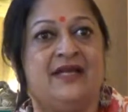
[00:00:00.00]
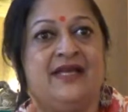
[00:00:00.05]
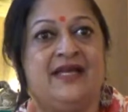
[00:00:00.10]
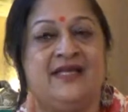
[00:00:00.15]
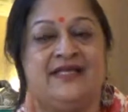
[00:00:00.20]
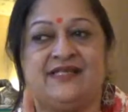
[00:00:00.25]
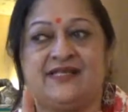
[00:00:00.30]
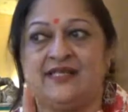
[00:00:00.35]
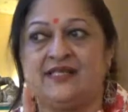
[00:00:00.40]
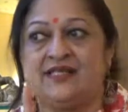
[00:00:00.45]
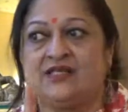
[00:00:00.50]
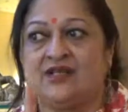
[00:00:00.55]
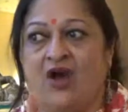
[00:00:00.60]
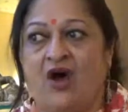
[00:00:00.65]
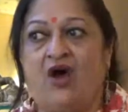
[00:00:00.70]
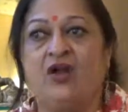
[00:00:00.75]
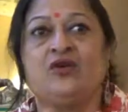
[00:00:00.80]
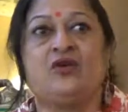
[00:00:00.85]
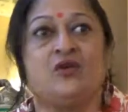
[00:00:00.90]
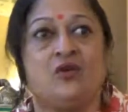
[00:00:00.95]
is this
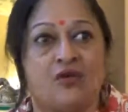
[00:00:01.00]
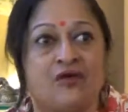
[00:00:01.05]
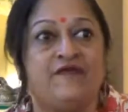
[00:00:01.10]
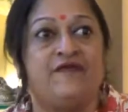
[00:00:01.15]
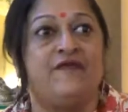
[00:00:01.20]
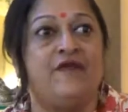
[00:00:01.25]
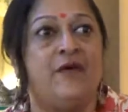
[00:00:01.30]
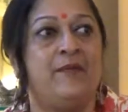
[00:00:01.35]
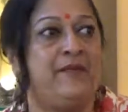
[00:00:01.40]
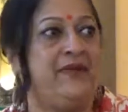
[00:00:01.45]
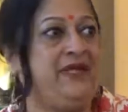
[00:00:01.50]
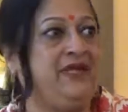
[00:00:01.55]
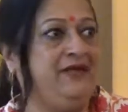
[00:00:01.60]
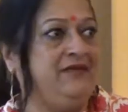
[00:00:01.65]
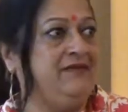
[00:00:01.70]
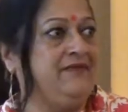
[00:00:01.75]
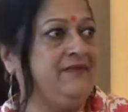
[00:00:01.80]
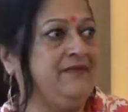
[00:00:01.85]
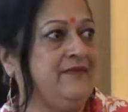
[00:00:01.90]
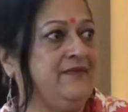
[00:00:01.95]
thought good for me?
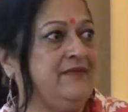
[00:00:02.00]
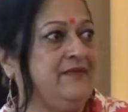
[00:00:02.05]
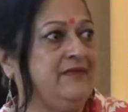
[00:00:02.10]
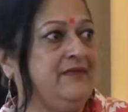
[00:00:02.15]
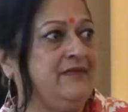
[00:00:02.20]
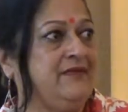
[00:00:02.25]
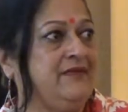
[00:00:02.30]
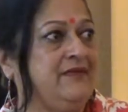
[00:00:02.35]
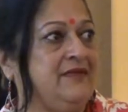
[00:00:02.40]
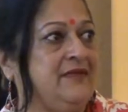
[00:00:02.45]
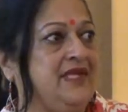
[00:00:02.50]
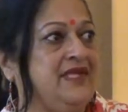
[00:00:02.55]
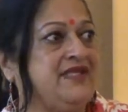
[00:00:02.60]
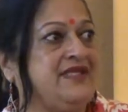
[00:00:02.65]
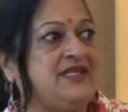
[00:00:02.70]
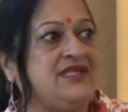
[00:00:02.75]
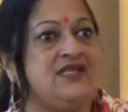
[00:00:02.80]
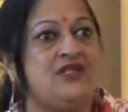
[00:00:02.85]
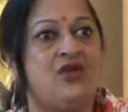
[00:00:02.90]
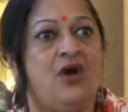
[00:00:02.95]
Is
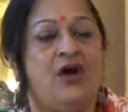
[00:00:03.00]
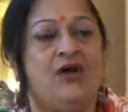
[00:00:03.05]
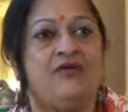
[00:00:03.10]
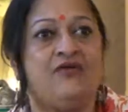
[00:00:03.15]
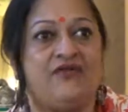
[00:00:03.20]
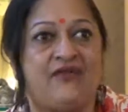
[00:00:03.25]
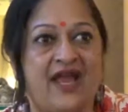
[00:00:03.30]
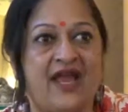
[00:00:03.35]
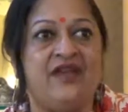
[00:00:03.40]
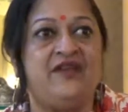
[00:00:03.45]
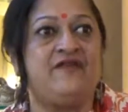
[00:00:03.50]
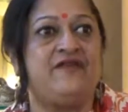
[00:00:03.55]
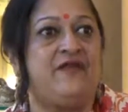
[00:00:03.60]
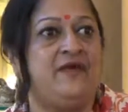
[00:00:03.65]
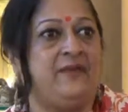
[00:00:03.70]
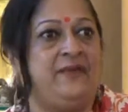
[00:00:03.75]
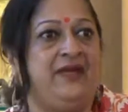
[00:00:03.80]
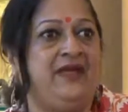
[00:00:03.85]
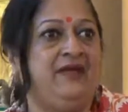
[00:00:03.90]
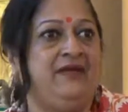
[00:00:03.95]
this thought right for
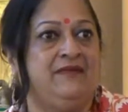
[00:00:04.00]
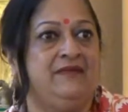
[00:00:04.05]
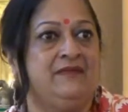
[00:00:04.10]
me?